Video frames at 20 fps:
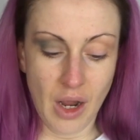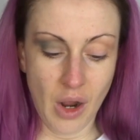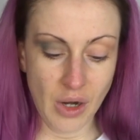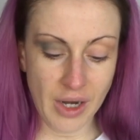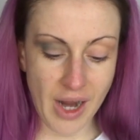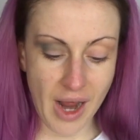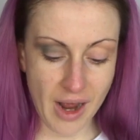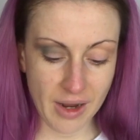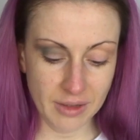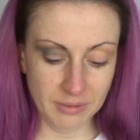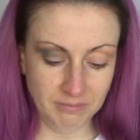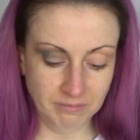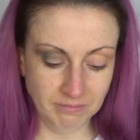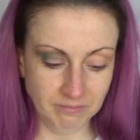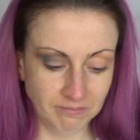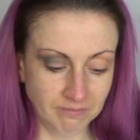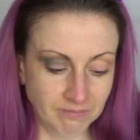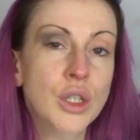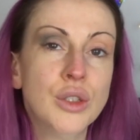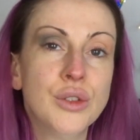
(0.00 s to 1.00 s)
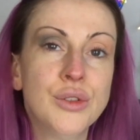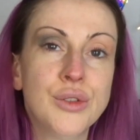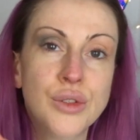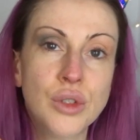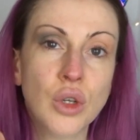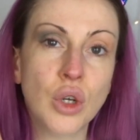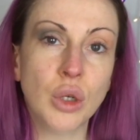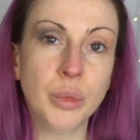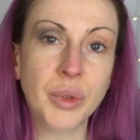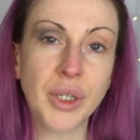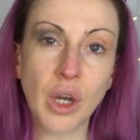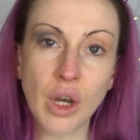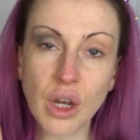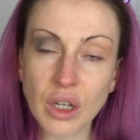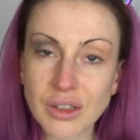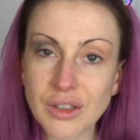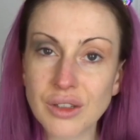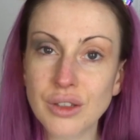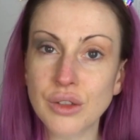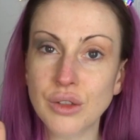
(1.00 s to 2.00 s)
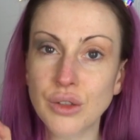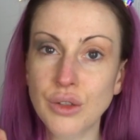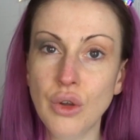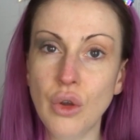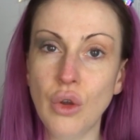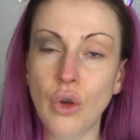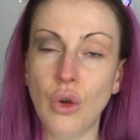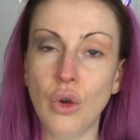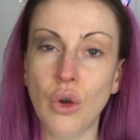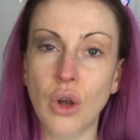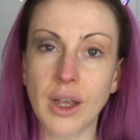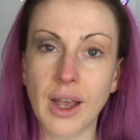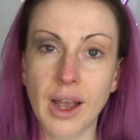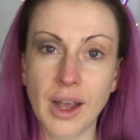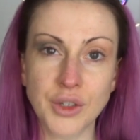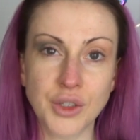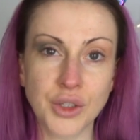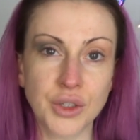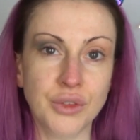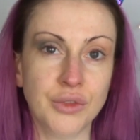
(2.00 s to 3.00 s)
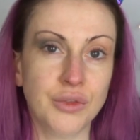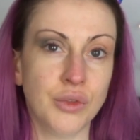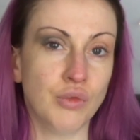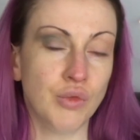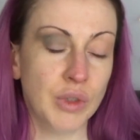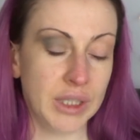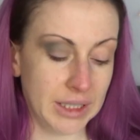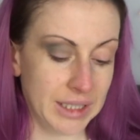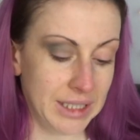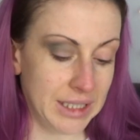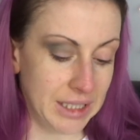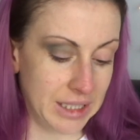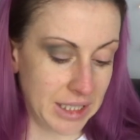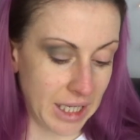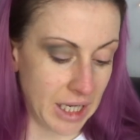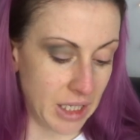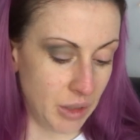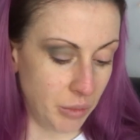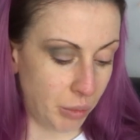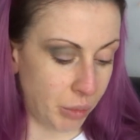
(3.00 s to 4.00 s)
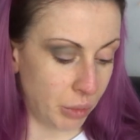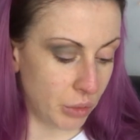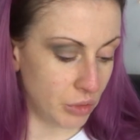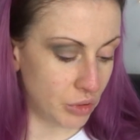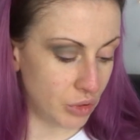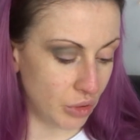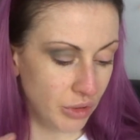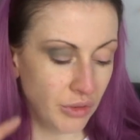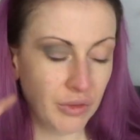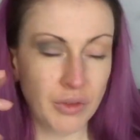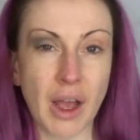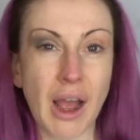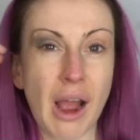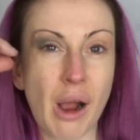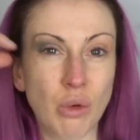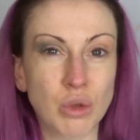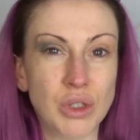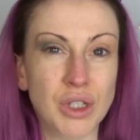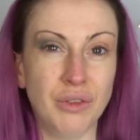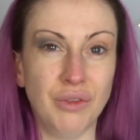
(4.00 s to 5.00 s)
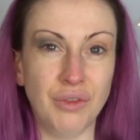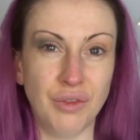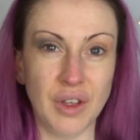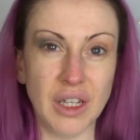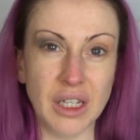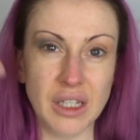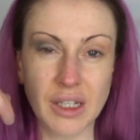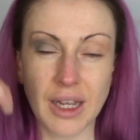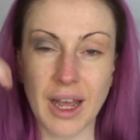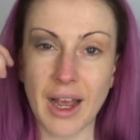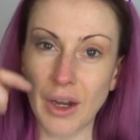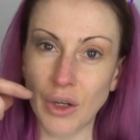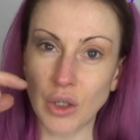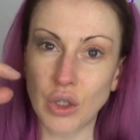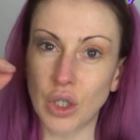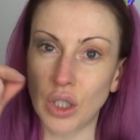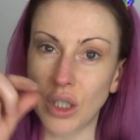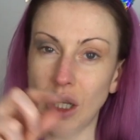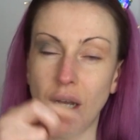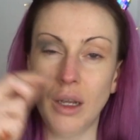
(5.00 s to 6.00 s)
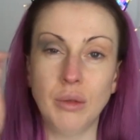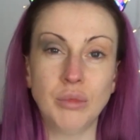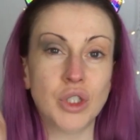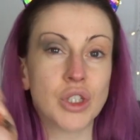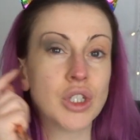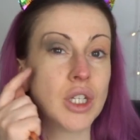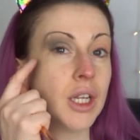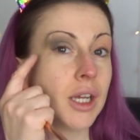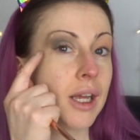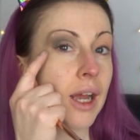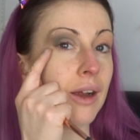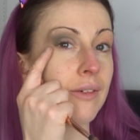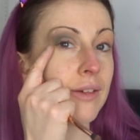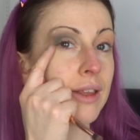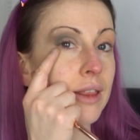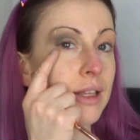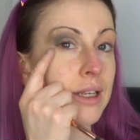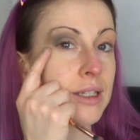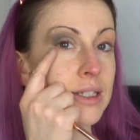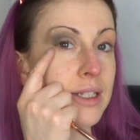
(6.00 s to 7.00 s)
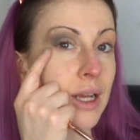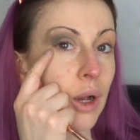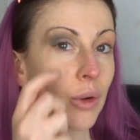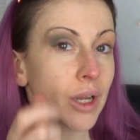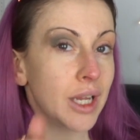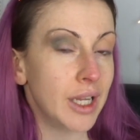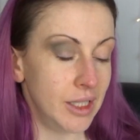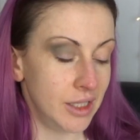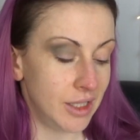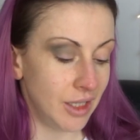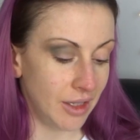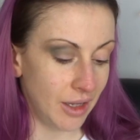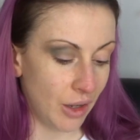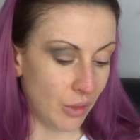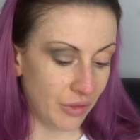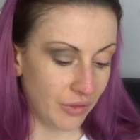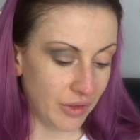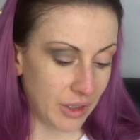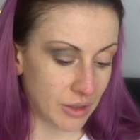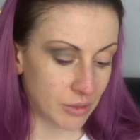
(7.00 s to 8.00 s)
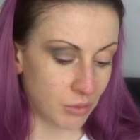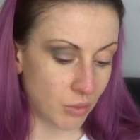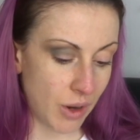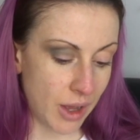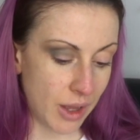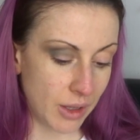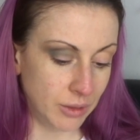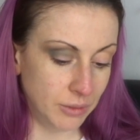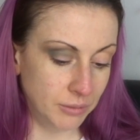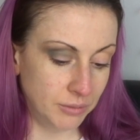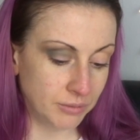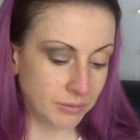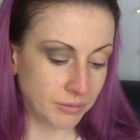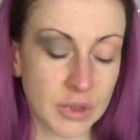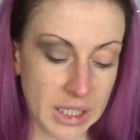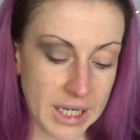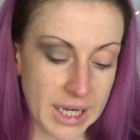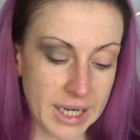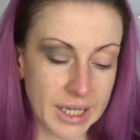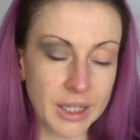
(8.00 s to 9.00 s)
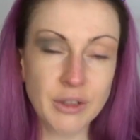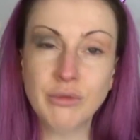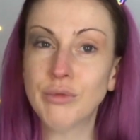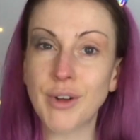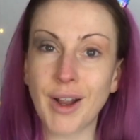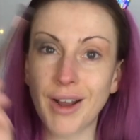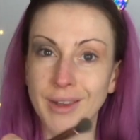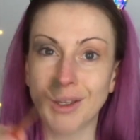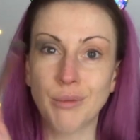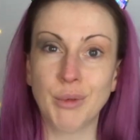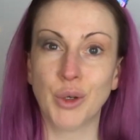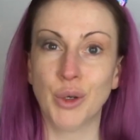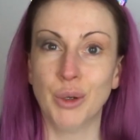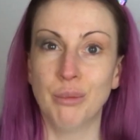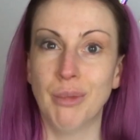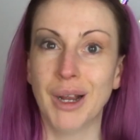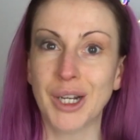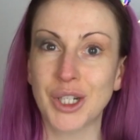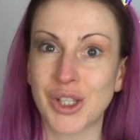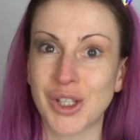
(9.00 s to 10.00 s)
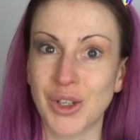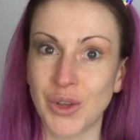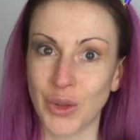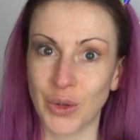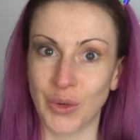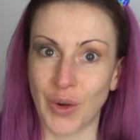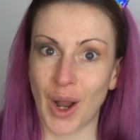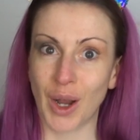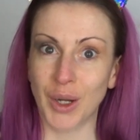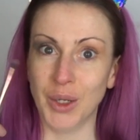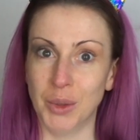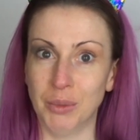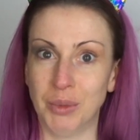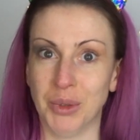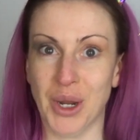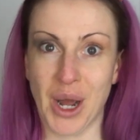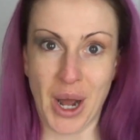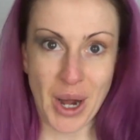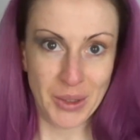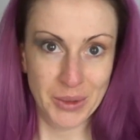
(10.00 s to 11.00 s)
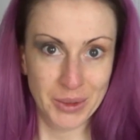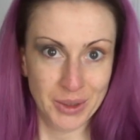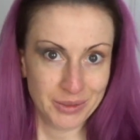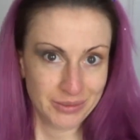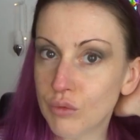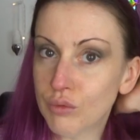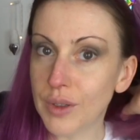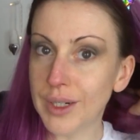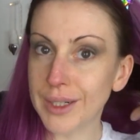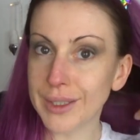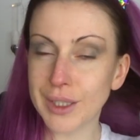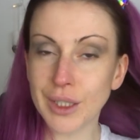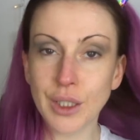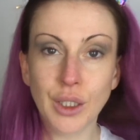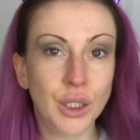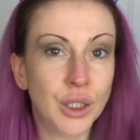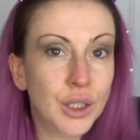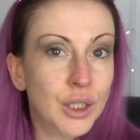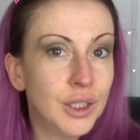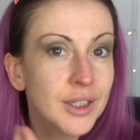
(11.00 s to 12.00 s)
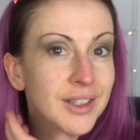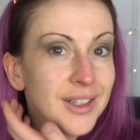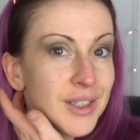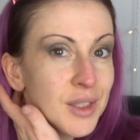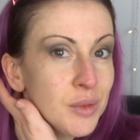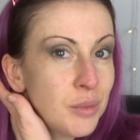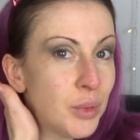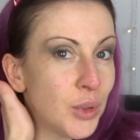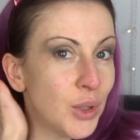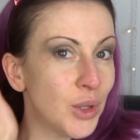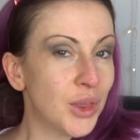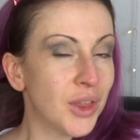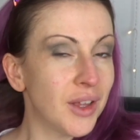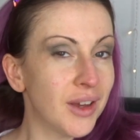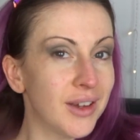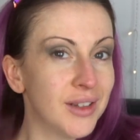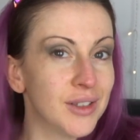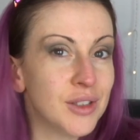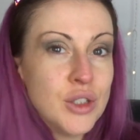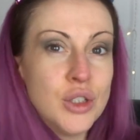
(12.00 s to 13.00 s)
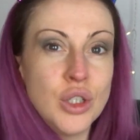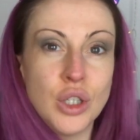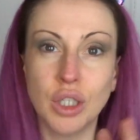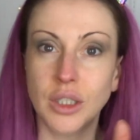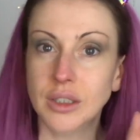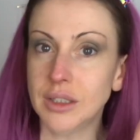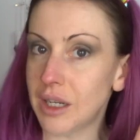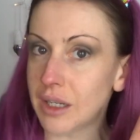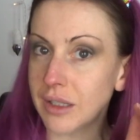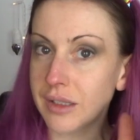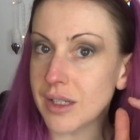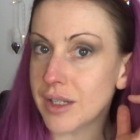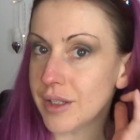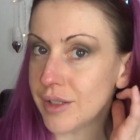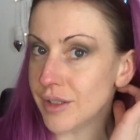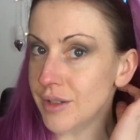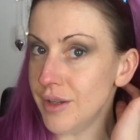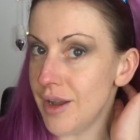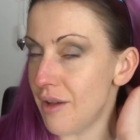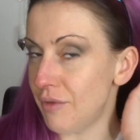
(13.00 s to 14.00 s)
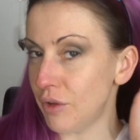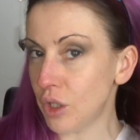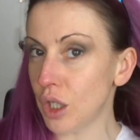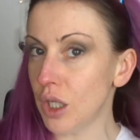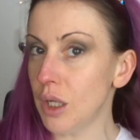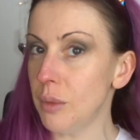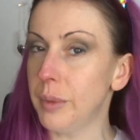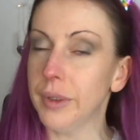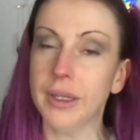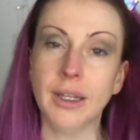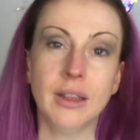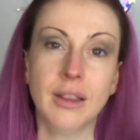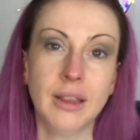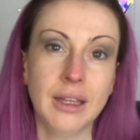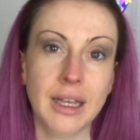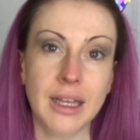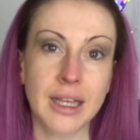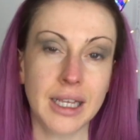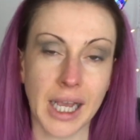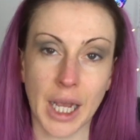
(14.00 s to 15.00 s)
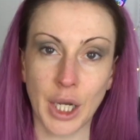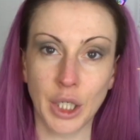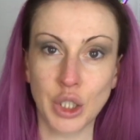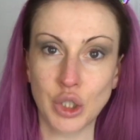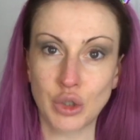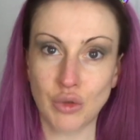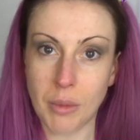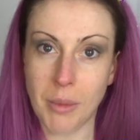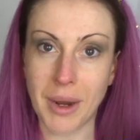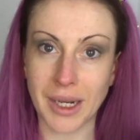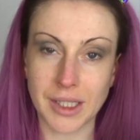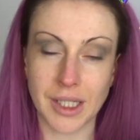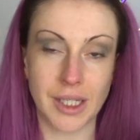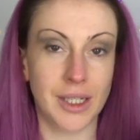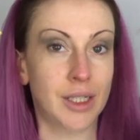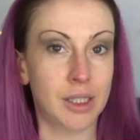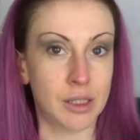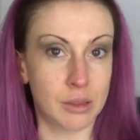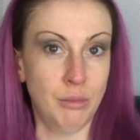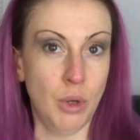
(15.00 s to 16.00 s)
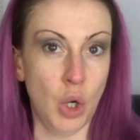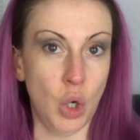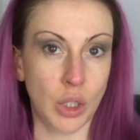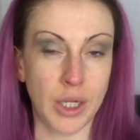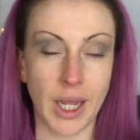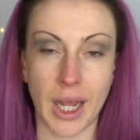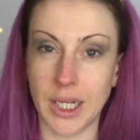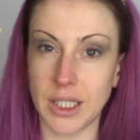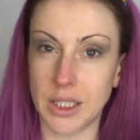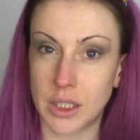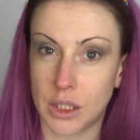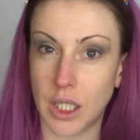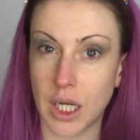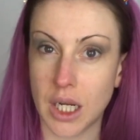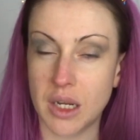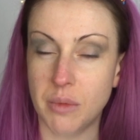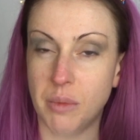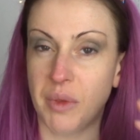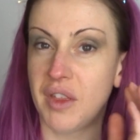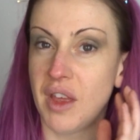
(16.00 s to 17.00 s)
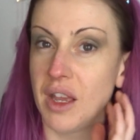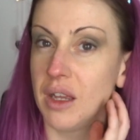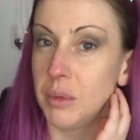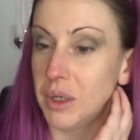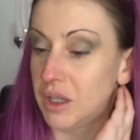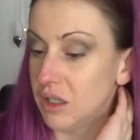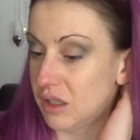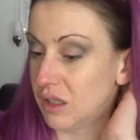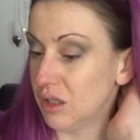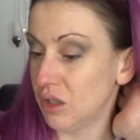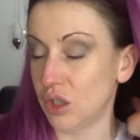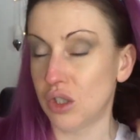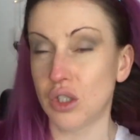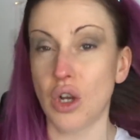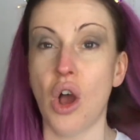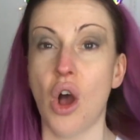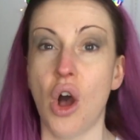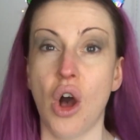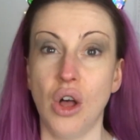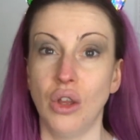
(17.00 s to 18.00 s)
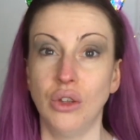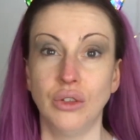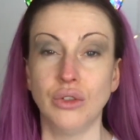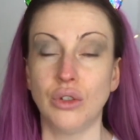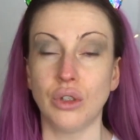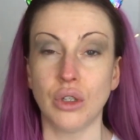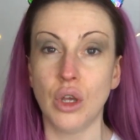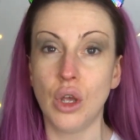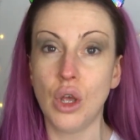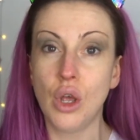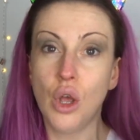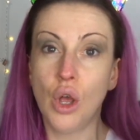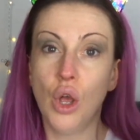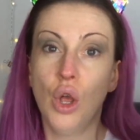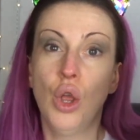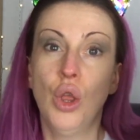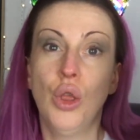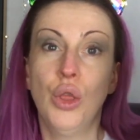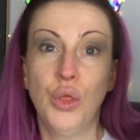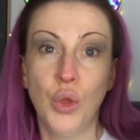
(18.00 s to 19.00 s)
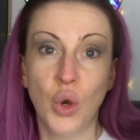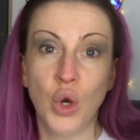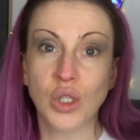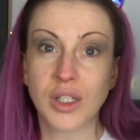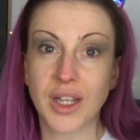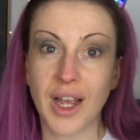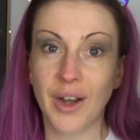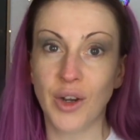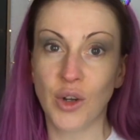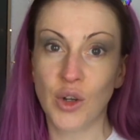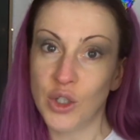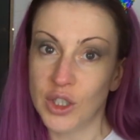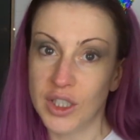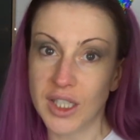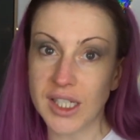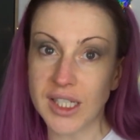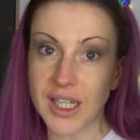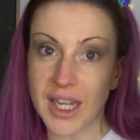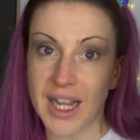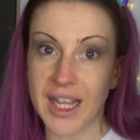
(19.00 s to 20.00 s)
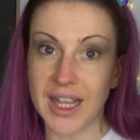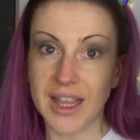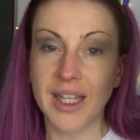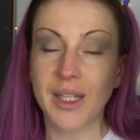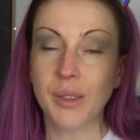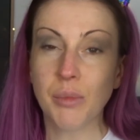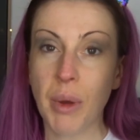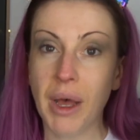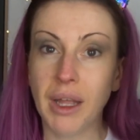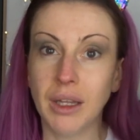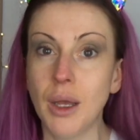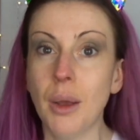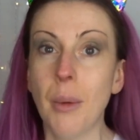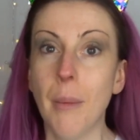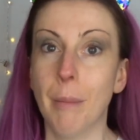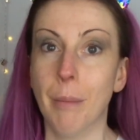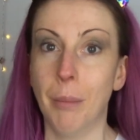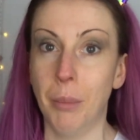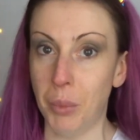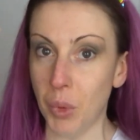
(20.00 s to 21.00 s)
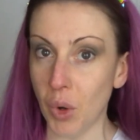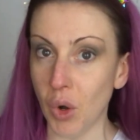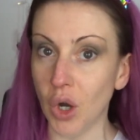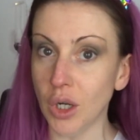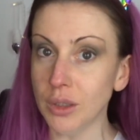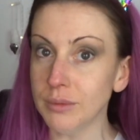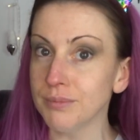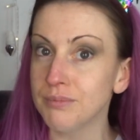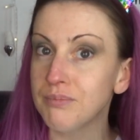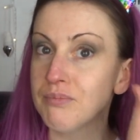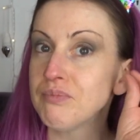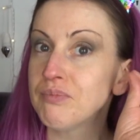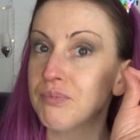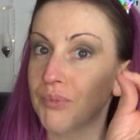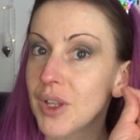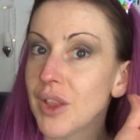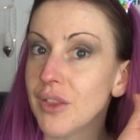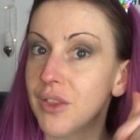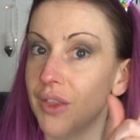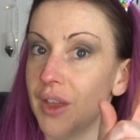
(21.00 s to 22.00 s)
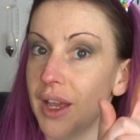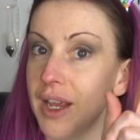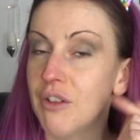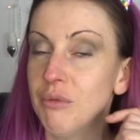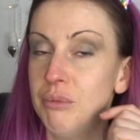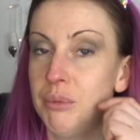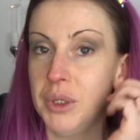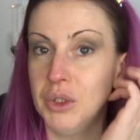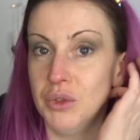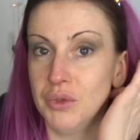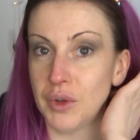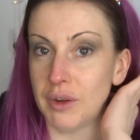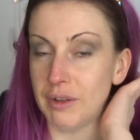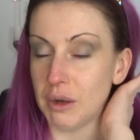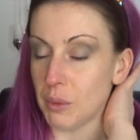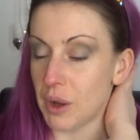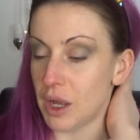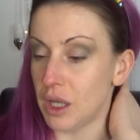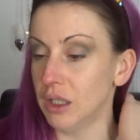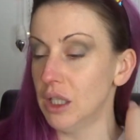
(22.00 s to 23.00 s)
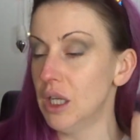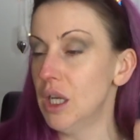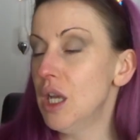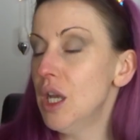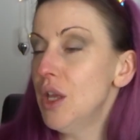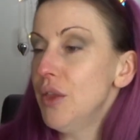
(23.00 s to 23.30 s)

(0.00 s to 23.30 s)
Okay. So, because there's no kind of really deep sort of outer V kind of colour, I'm just going to carry this down into the outer V as well. Okay, right, let me go and match the other eye up now. Righty-ho, that's both eyes done. Like I say, it's never going to be the kind of dramatic, smoky, deep thing because there just aren't those kind of colours in this palette, but they have built very well.